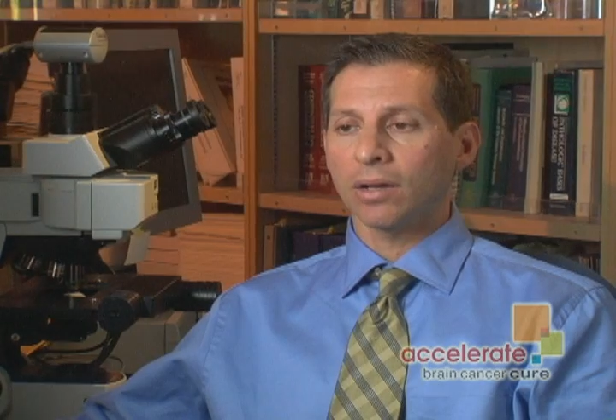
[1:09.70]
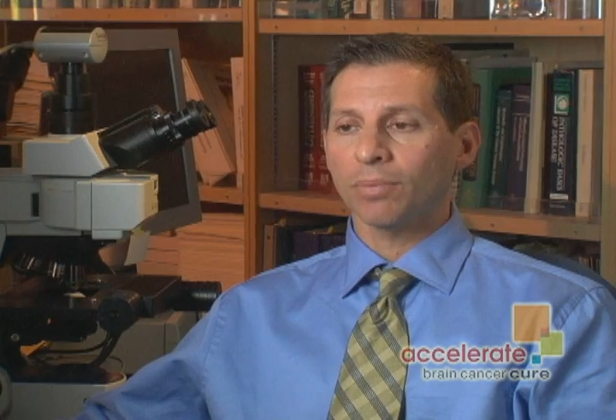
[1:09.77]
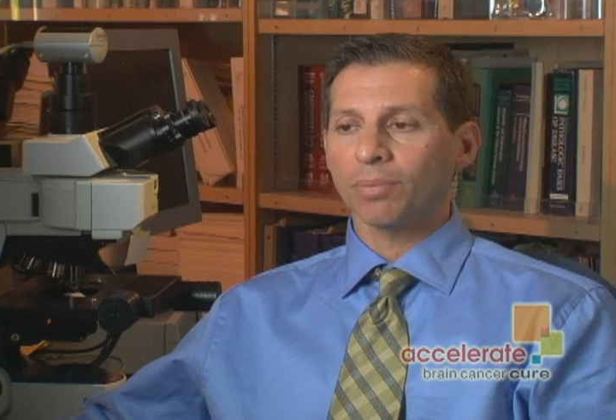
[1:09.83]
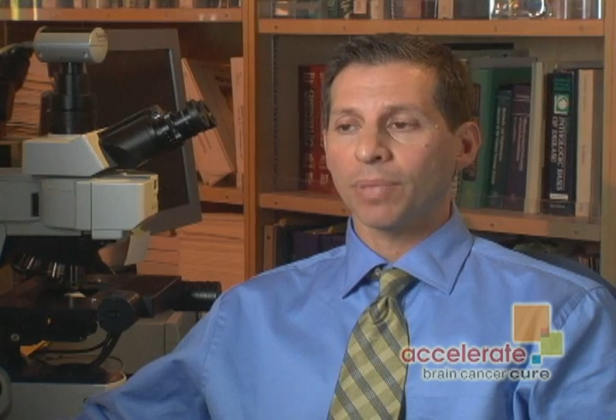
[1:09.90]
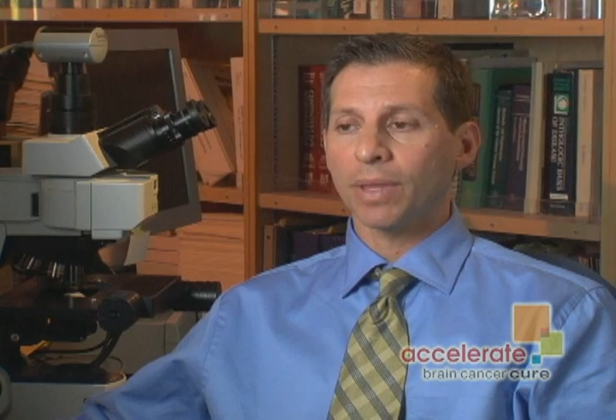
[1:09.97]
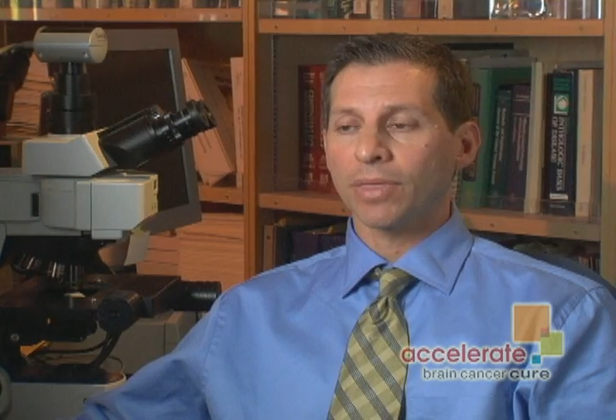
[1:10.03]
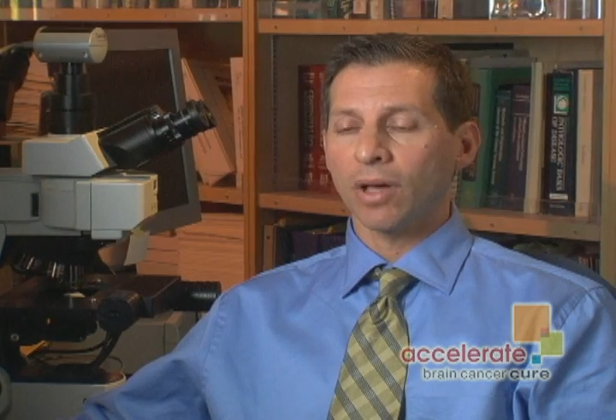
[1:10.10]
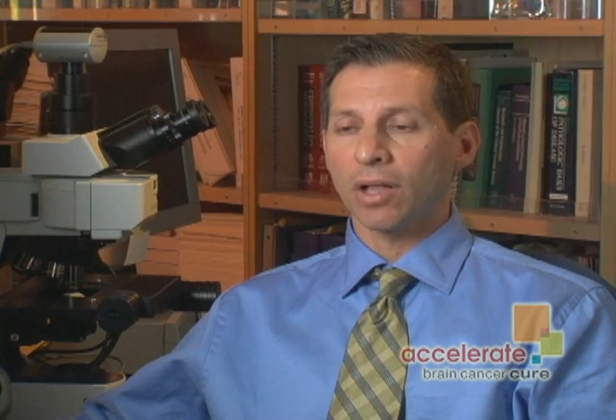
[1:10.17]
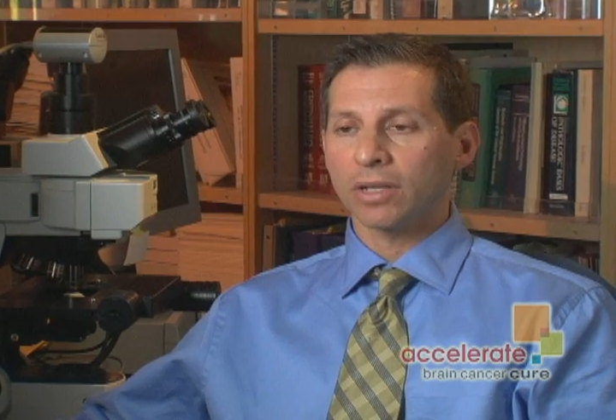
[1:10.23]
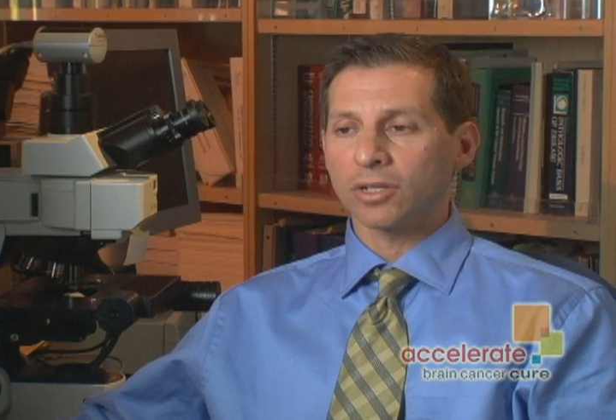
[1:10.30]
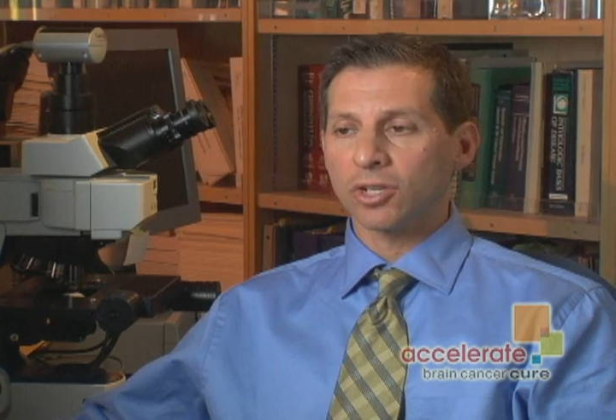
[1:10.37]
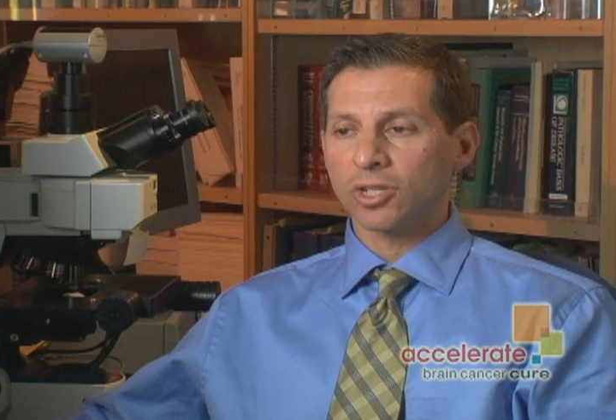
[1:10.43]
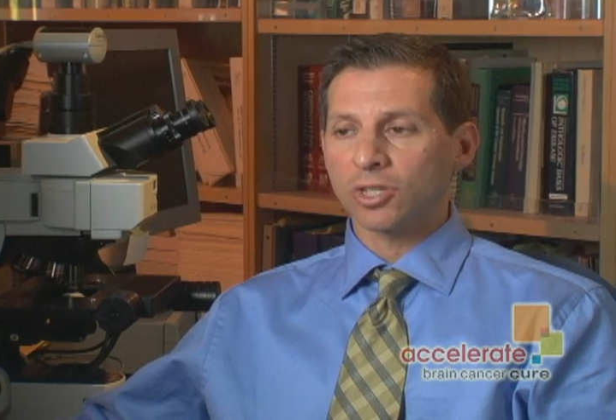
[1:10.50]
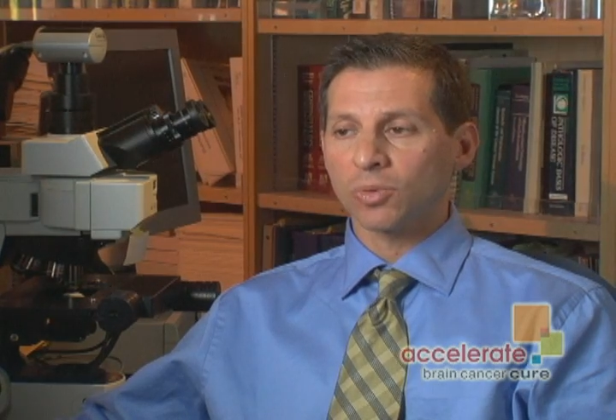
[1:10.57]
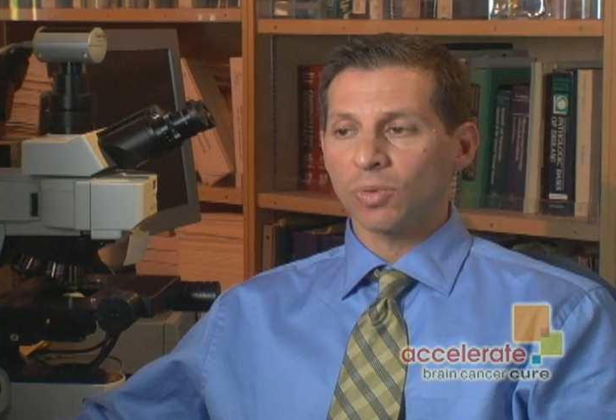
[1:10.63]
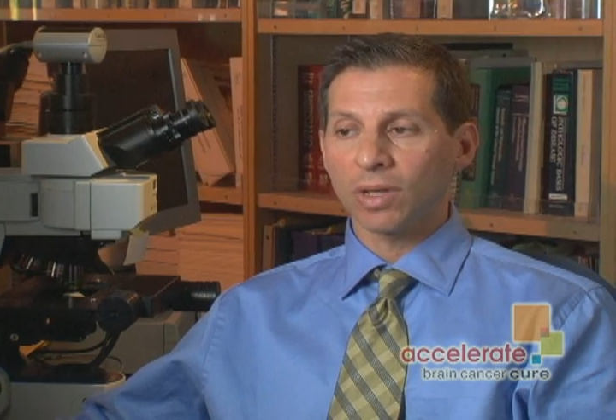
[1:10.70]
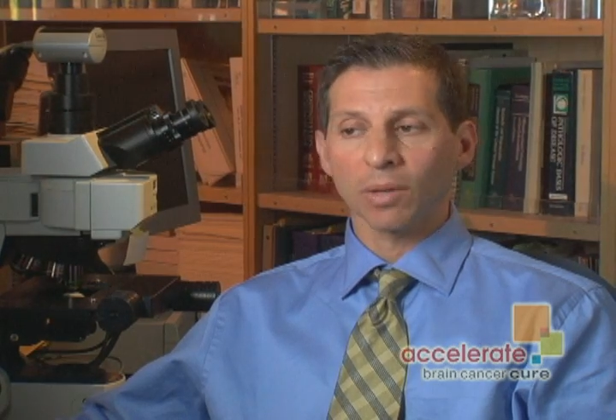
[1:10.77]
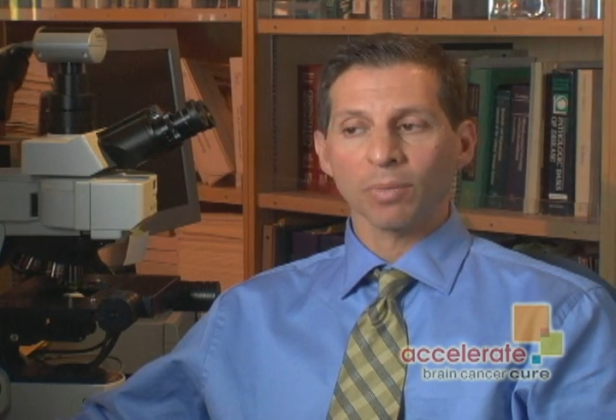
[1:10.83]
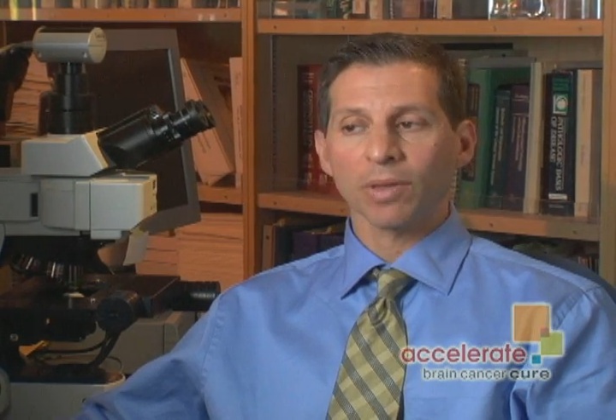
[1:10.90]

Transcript: pathologist suite. A